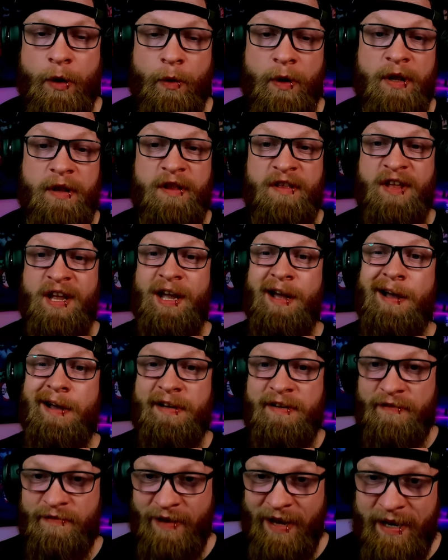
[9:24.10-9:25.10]
whether they are
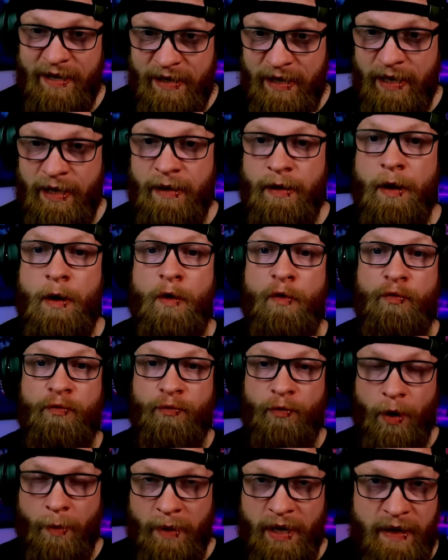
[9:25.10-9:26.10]
defending
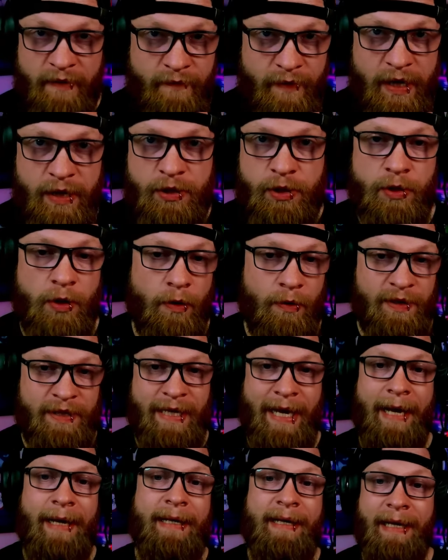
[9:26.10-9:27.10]
from an invasion or
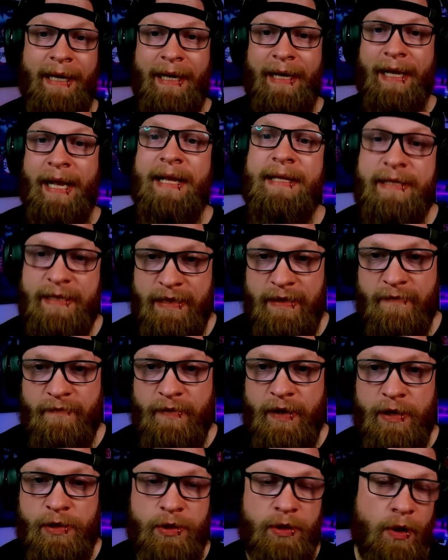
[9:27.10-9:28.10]
attacking against an
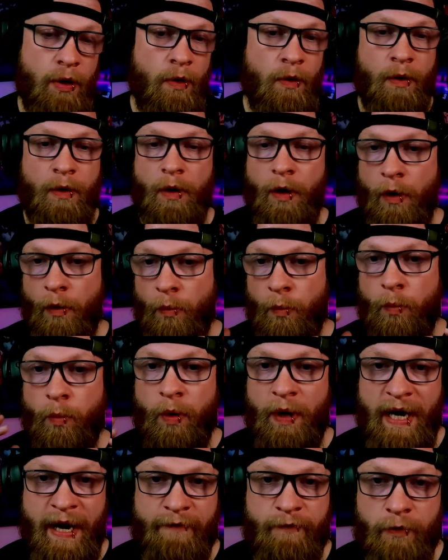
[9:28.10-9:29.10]
invasion, or
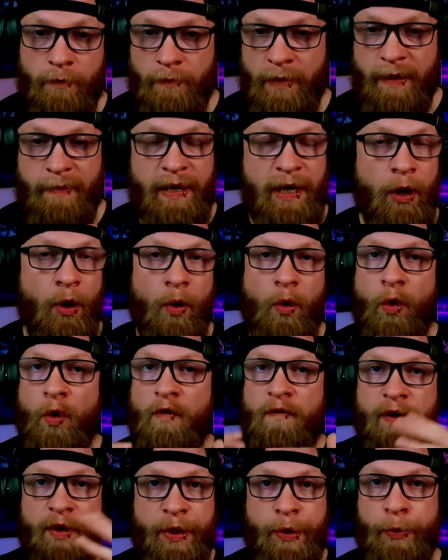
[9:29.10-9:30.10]
whatever it may be, or
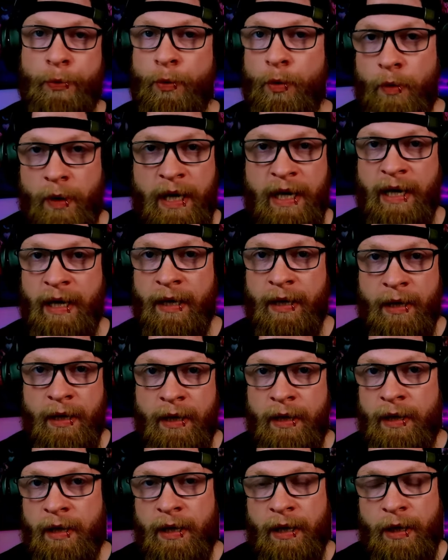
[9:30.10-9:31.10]
overthrowing
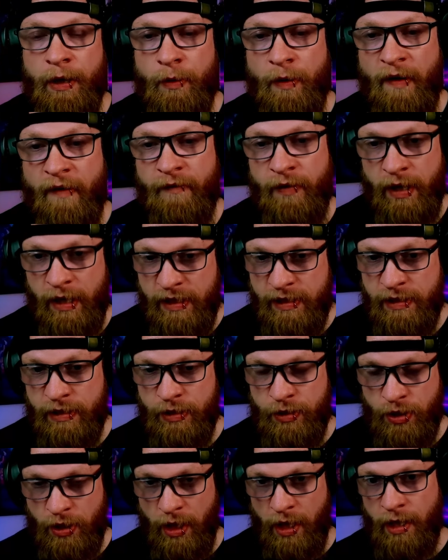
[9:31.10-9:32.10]
whoever is in
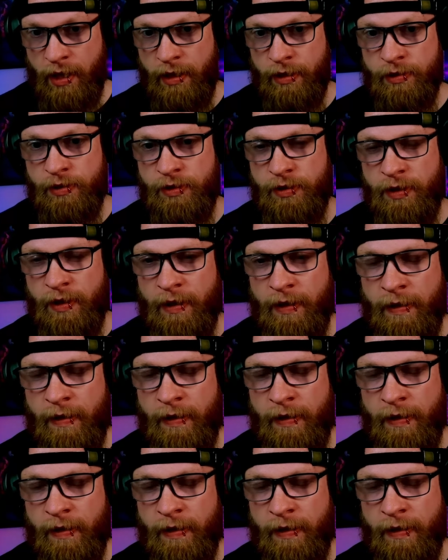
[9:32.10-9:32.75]
charge.